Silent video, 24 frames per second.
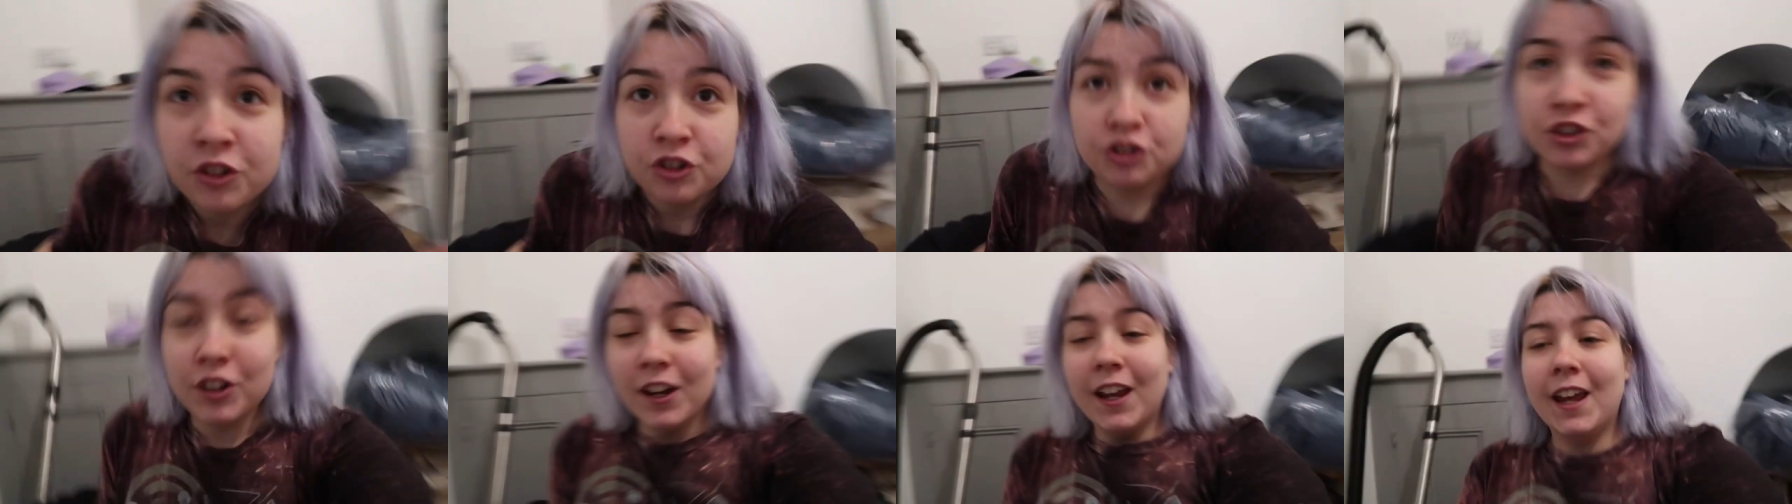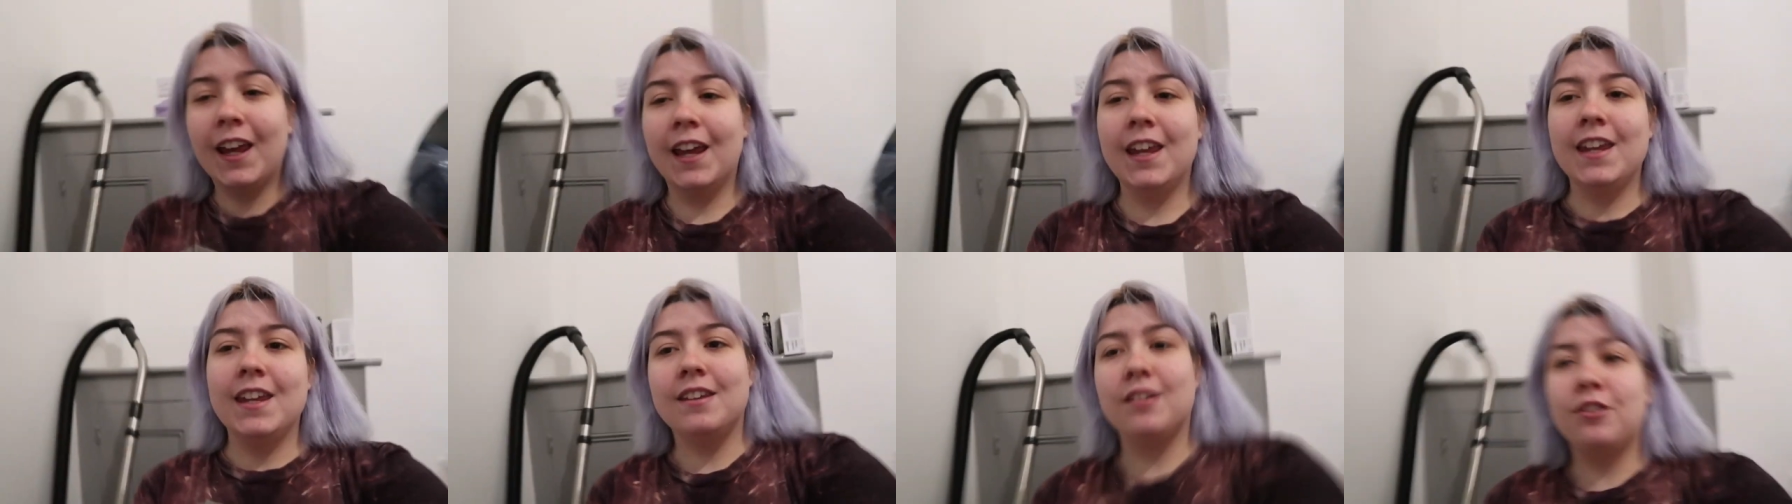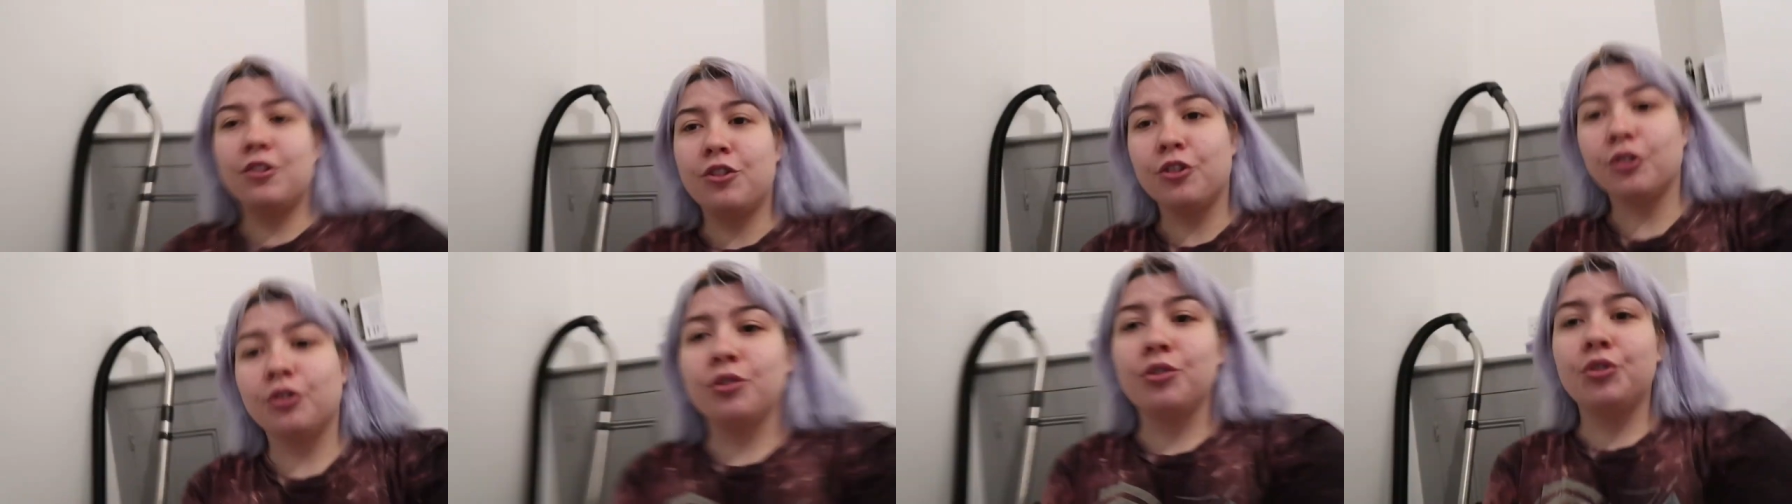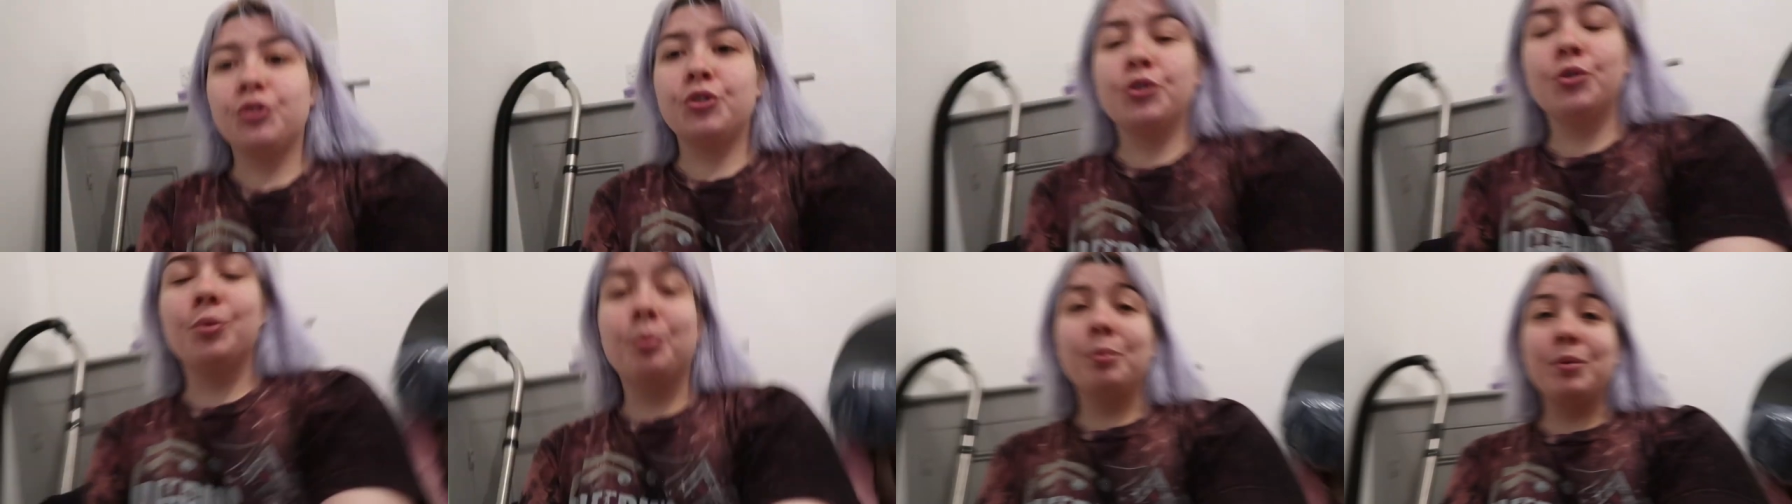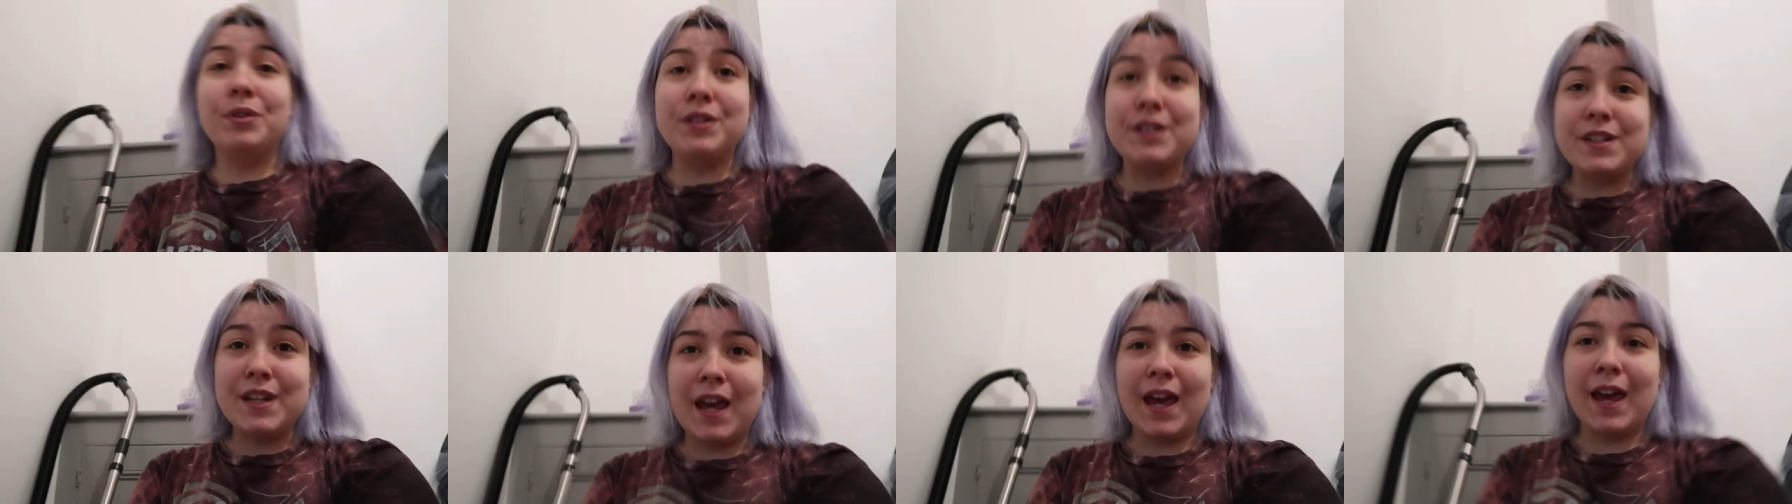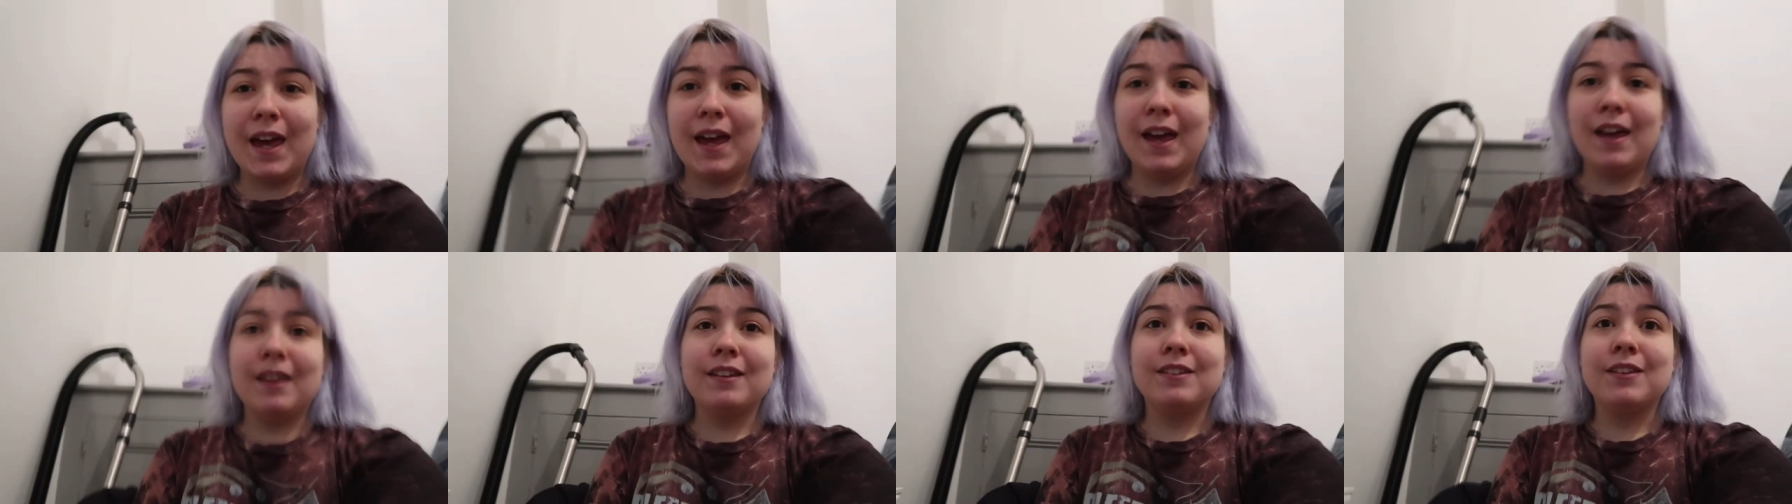Jay is just
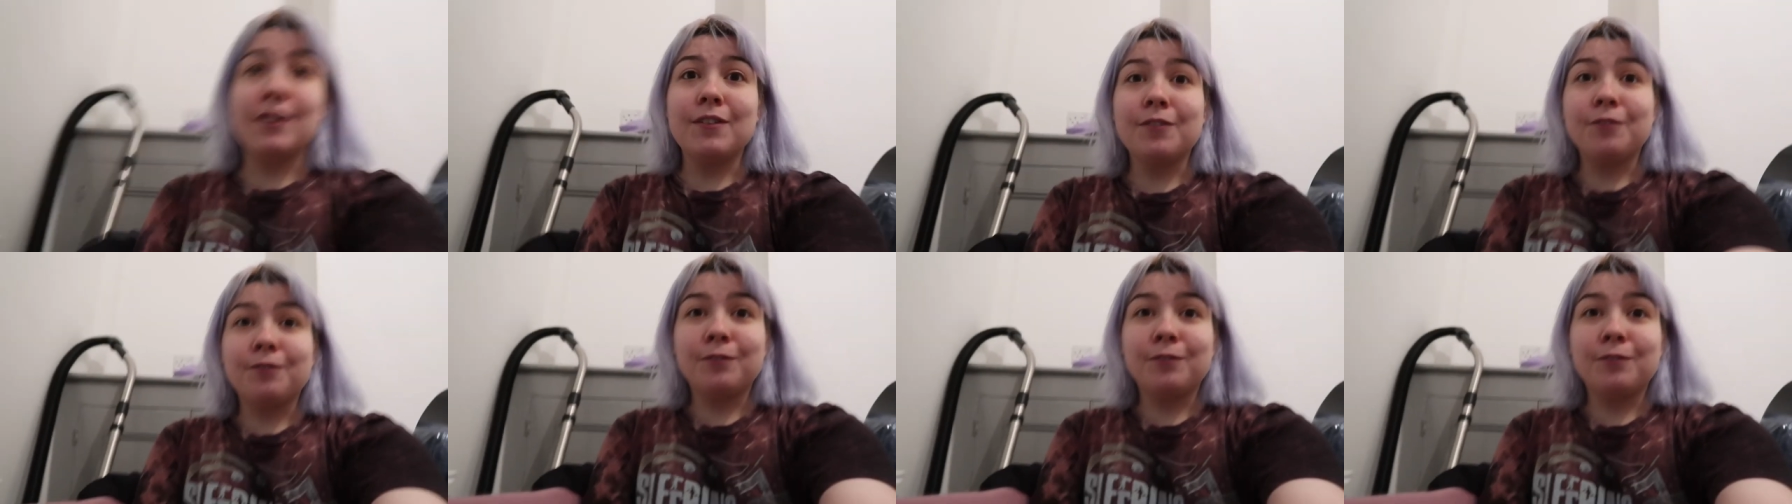upstairs